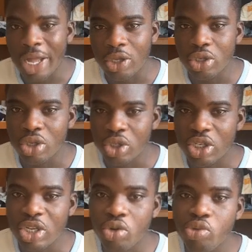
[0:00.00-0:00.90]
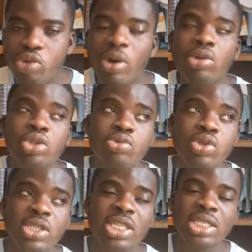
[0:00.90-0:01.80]
you see, required
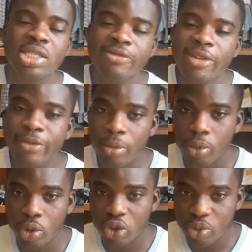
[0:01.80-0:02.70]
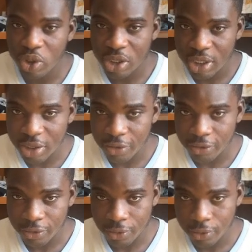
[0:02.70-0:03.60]
contribution is different from contribution itself.